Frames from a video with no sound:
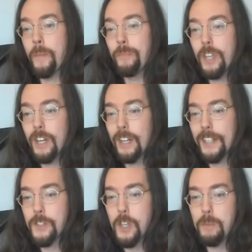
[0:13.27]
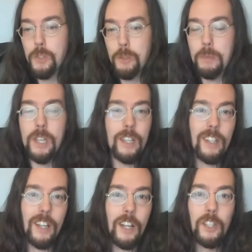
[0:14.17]
Uh, and it seems to be
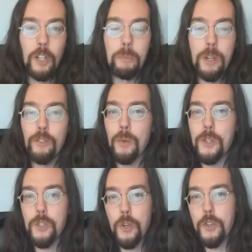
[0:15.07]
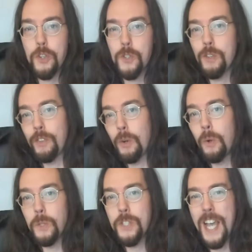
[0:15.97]
a little bit of a resurgence of an
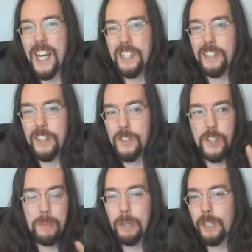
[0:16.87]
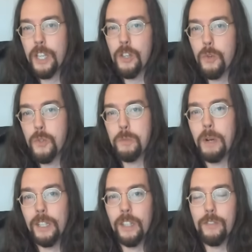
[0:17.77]
old tactic that's typically used
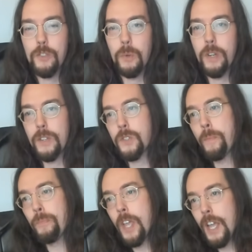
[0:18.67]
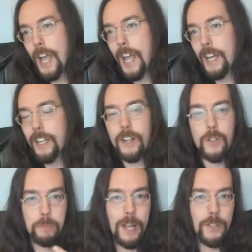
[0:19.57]
by leftoids. And
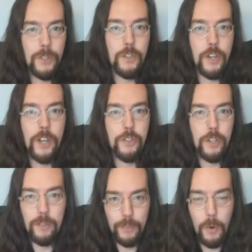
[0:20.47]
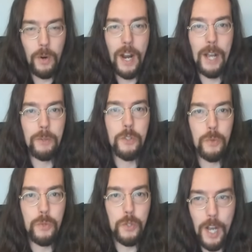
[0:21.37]
here's my suggestion for how
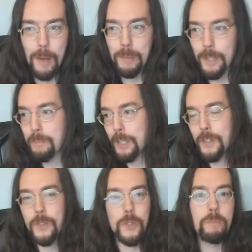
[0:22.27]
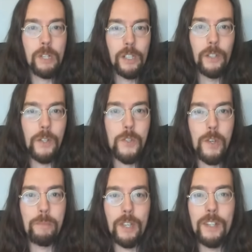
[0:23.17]
to stop it, because clearly
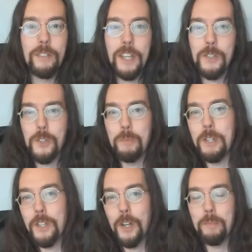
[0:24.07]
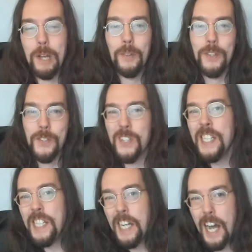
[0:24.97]
something needs to be done about this.
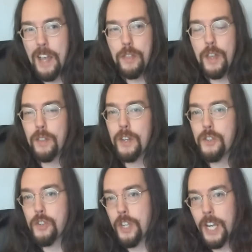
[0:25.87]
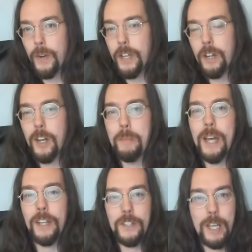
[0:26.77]
I think that it should carry an
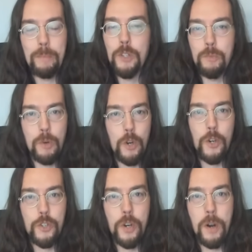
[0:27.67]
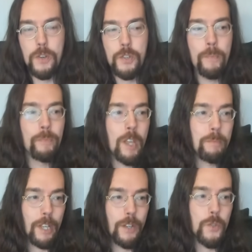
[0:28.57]
automatic attempted murder charge
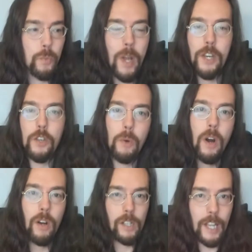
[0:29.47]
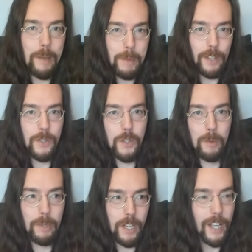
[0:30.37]
because when you are claiming that
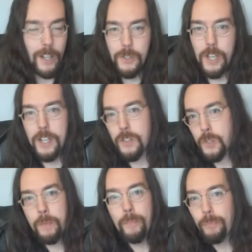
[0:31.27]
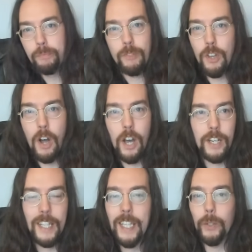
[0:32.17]
somebody else has gone
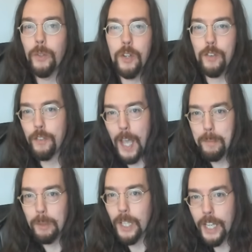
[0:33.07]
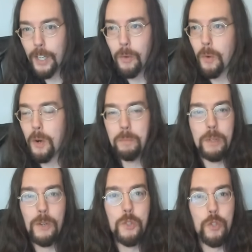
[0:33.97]
and killed their family or you
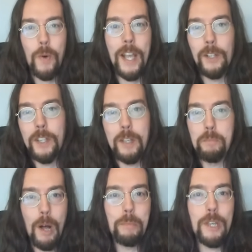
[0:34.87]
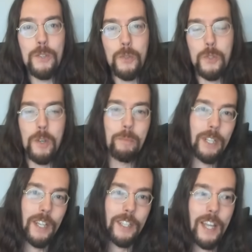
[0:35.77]
know strangling puppies or something
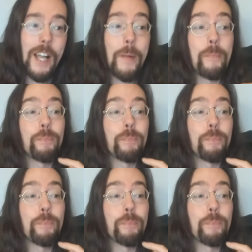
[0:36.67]
like that